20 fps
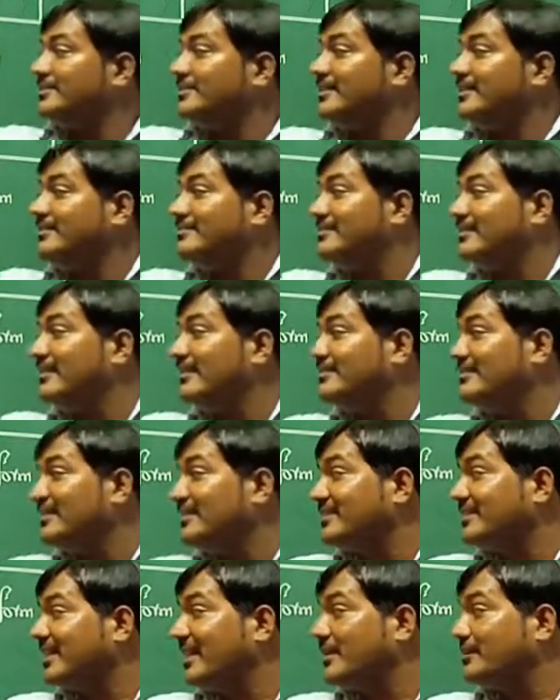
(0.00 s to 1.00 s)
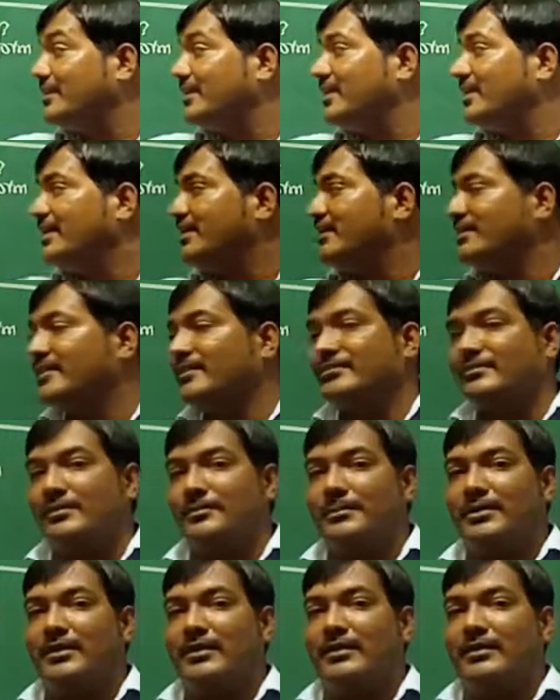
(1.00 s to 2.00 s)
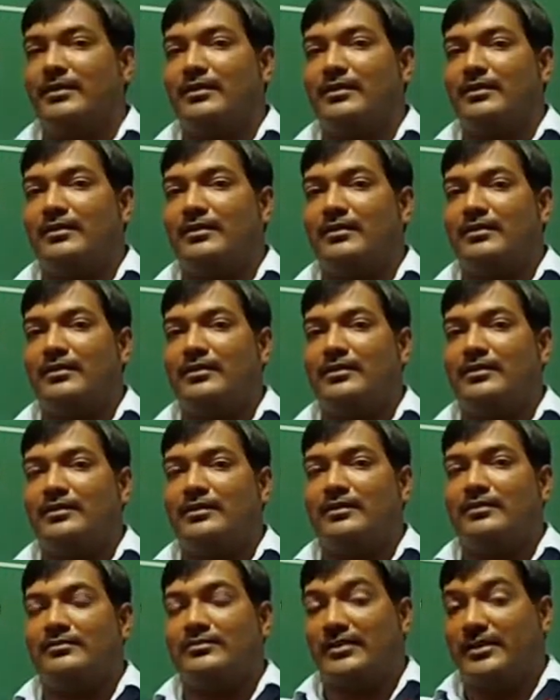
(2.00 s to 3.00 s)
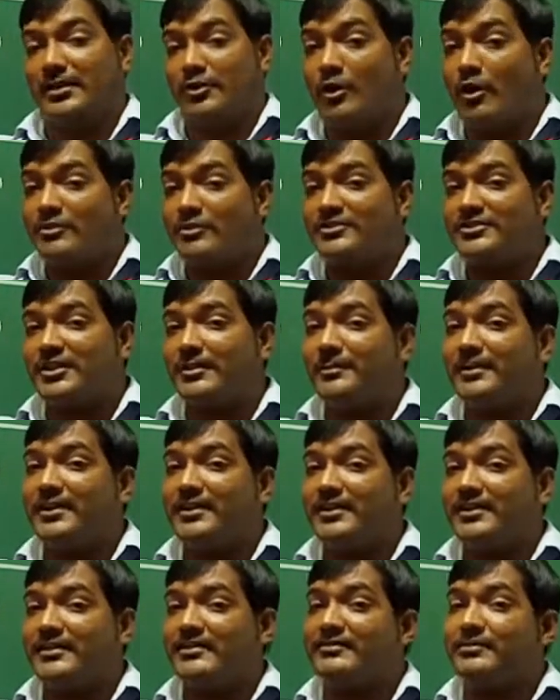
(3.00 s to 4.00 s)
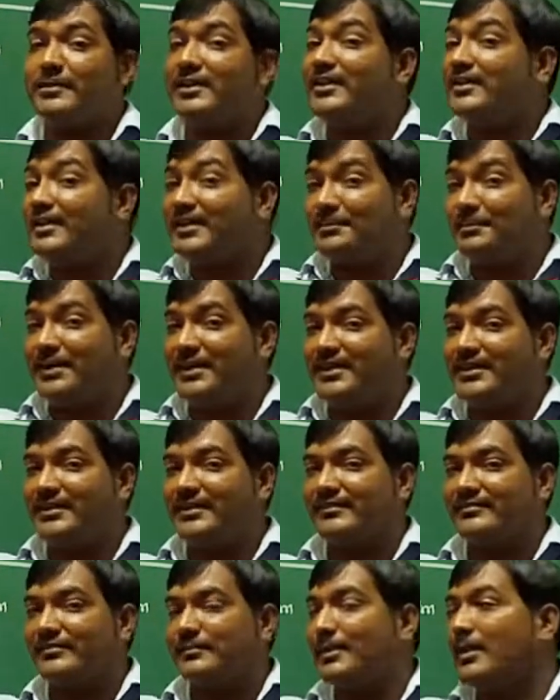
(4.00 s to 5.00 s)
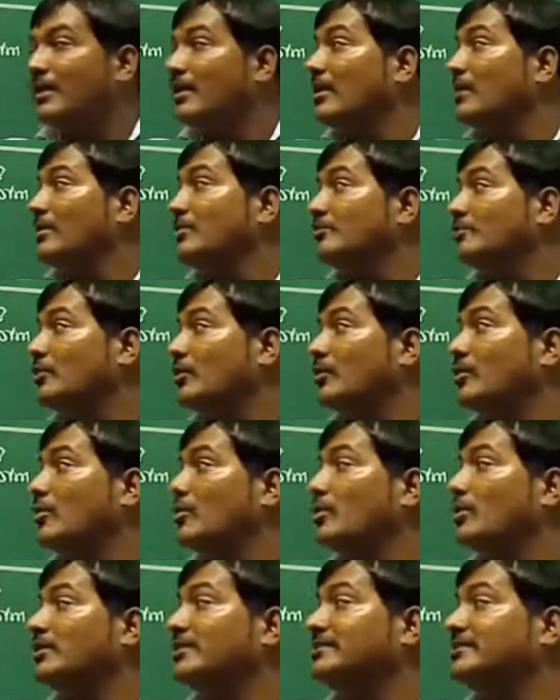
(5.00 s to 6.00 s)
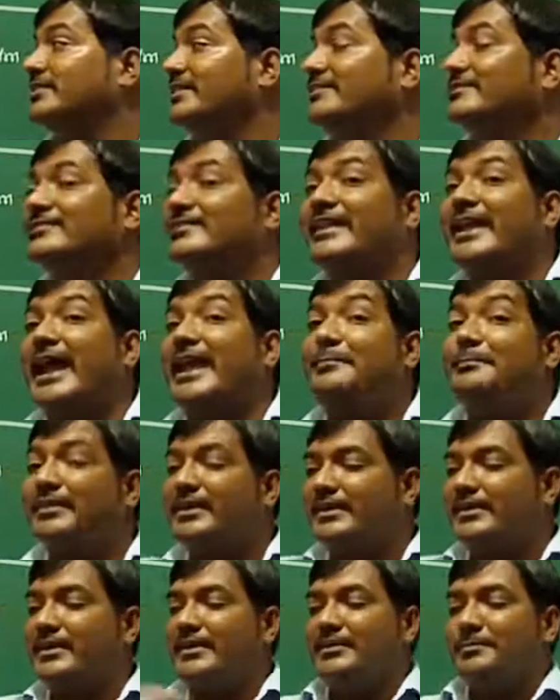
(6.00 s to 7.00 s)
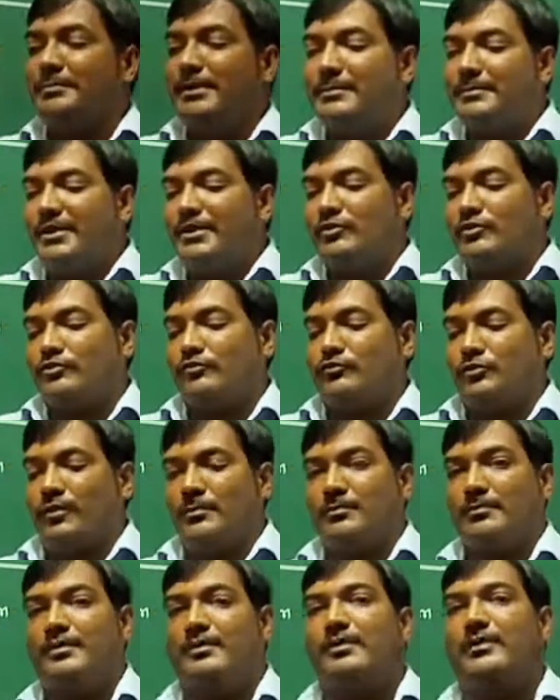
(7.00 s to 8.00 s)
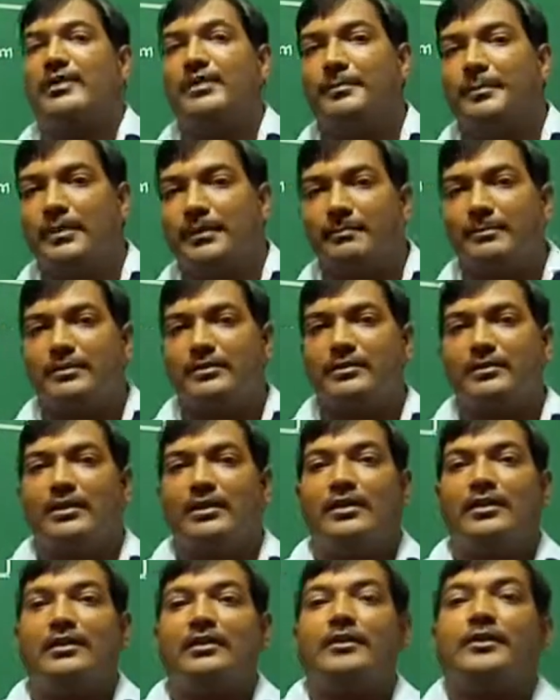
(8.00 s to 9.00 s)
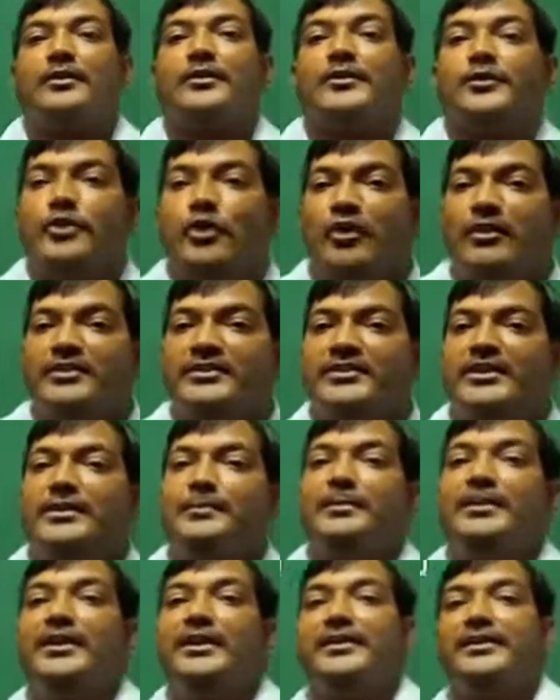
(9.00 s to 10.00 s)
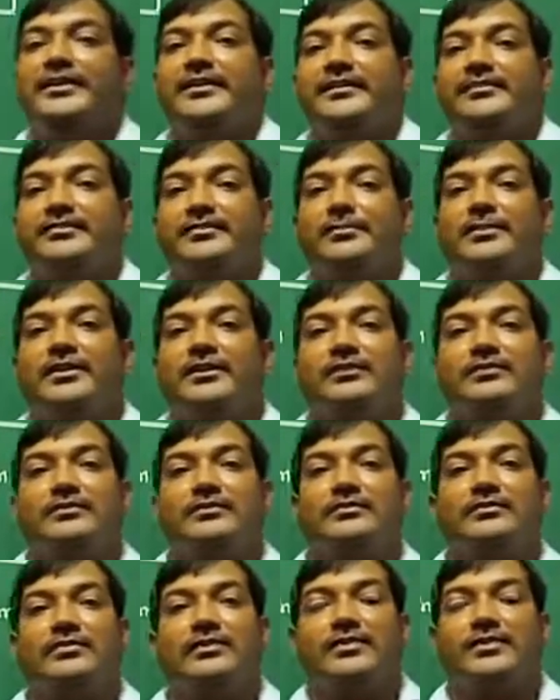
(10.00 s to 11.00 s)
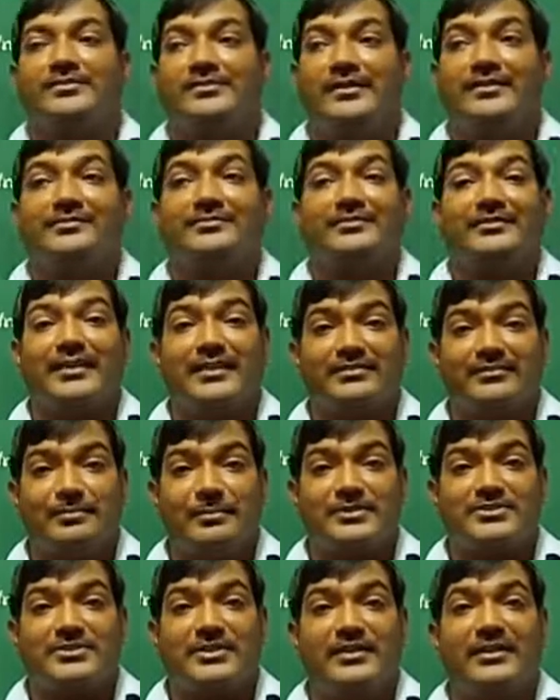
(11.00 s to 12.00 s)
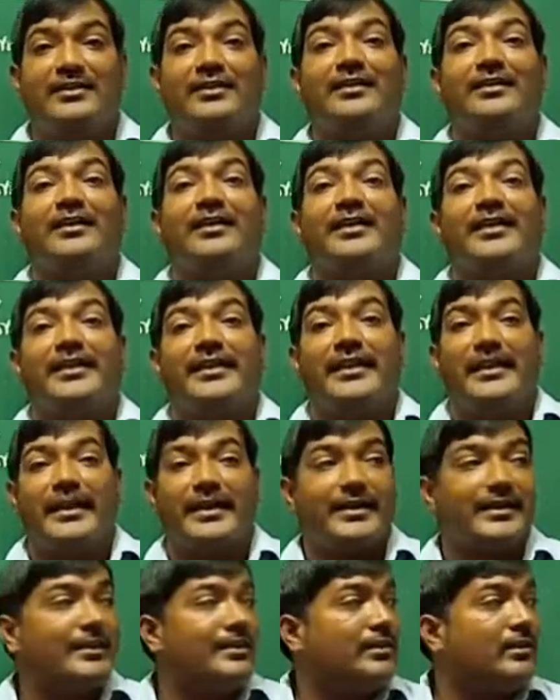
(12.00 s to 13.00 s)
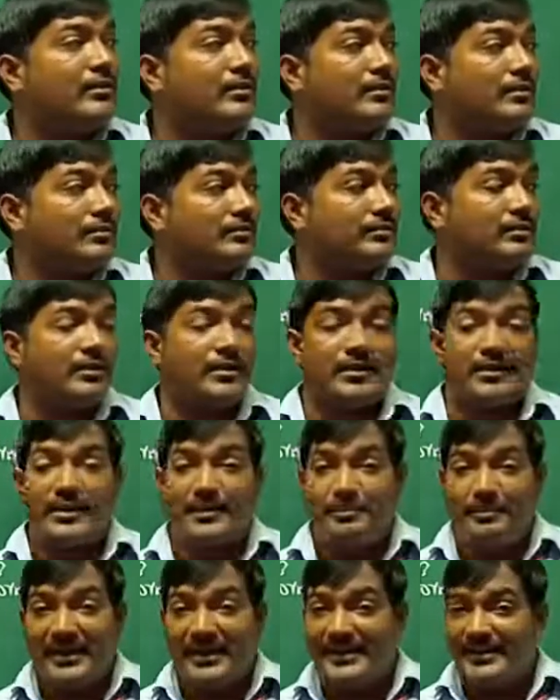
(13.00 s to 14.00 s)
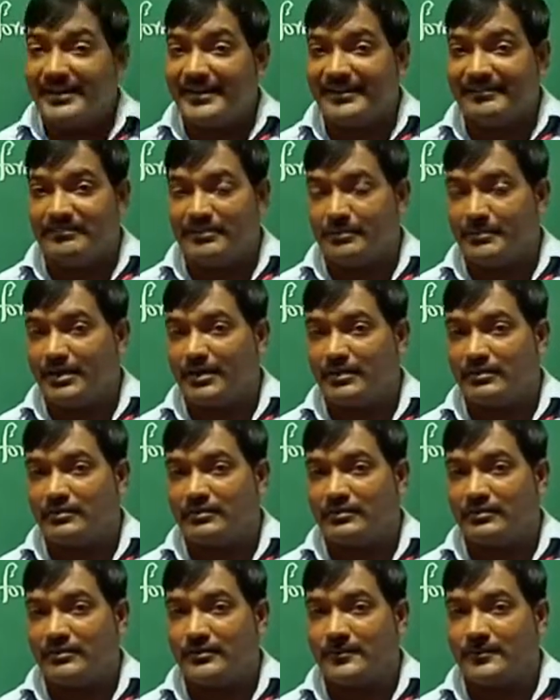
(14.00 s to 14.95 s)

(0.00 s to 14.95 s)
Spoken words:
this is a terminating decimal. Sorry, non-terminating decimal and repeating decimal. So this can be written in P by Q form. Remember, non-terminating decimals in the sense especially repeating decimals,